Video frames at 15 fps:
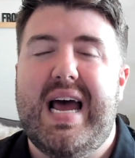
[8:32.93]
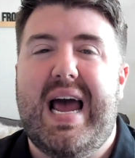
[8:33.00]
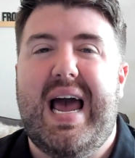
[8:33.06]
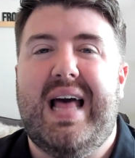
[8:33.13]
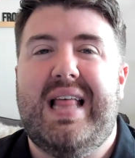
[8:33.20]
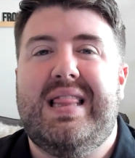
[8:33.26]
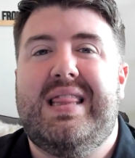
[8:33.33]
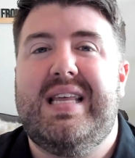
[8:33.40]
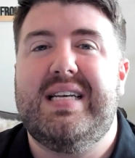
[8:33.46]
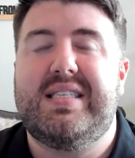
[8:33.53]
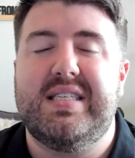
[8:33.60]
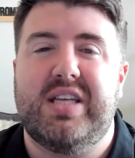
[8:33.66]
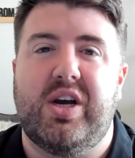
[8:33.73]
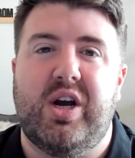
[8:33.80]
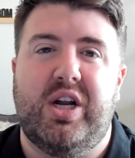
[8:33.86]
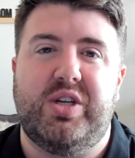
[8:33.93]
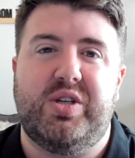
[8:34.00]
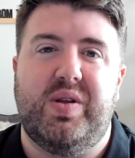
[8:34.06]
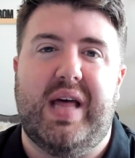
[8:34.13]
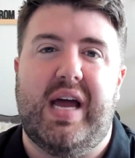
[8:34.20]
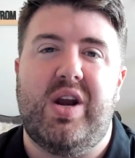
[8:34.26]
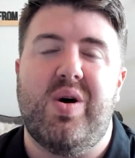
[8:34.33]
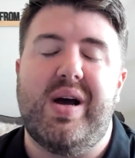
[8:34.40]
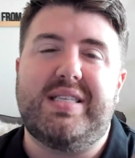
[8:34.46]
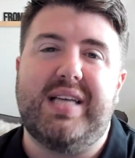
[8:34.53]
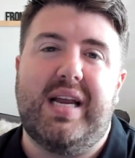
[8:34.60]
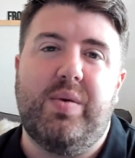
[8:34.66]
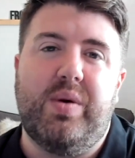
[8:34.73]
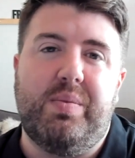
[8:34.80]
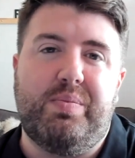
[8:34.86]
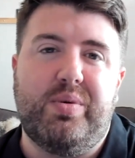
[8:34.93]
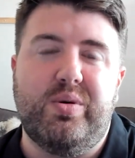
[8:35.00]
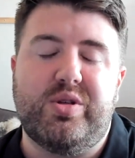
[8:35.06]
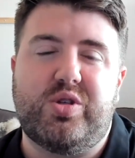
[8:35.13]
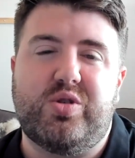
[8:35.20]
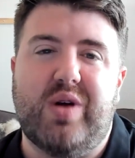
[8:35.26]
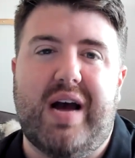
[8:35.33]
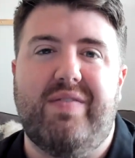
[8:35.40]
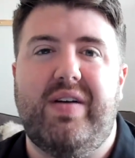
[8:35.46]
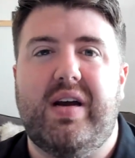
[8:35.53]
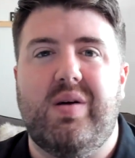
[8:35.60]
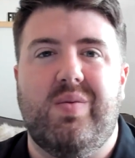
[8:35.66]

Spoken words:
And this isn't going to do that. I know I said it would boost traffic,